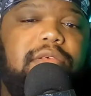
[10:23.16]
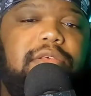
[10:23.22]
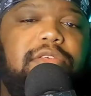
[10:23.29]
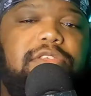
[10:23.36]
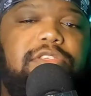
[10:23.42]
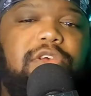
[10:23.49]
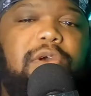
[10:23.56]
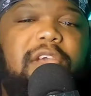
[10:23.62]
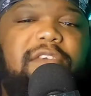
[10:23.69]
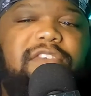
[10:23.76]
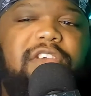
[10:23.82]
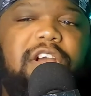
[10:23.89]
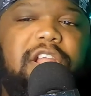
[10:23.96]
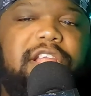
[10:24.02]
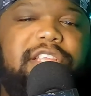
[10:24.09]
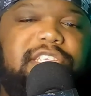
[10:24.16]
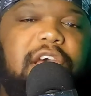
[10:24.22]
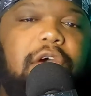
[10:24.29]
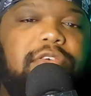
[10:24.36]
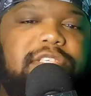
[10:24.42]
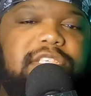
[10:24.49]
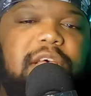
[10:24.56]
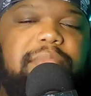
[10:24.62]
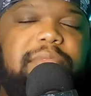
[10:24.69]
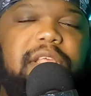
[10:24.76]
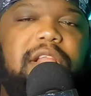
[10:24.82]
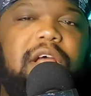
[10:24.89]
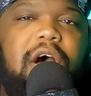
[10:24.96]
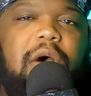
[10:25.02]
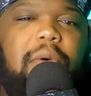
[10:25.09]
So if you're going to toast
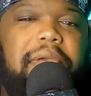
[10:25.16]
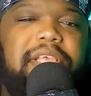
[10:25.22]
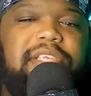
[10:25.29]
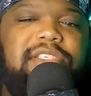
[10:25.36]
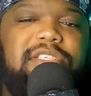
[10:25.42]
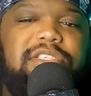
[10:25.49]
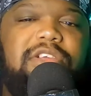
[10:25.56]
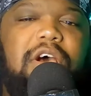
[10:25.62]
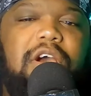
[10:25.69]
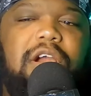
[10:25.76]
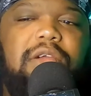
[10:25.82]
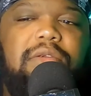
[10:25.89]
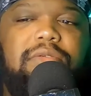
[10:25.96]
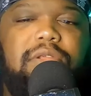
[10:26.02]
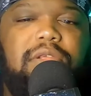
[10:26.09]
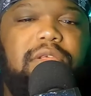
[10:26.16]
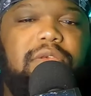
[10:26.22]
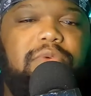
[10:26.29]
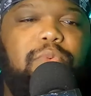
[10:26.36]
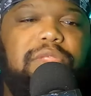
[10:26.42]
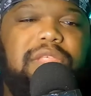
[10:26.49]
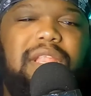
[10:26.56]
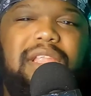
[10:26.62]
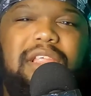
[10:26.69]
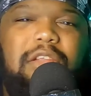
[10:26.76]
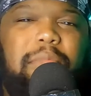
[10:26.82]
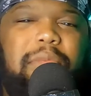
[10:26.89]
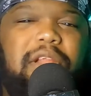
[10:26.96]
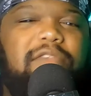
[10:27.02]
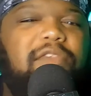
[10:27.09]
something, always start with a little
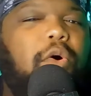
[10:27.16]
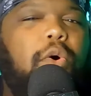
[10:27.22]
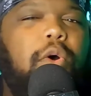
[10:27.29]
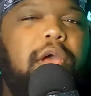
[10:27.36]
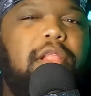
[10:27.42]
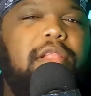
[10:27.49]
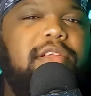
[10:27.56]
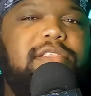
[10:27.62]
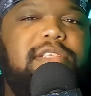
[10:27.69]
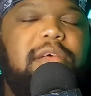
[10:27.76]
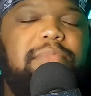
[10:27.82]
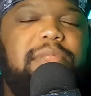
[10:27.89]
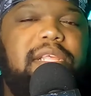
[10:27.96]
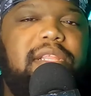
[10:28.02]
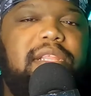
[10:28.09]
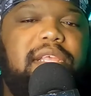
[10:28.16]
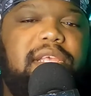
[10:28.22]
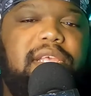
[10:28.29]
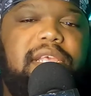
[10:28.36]
bit of oil or something,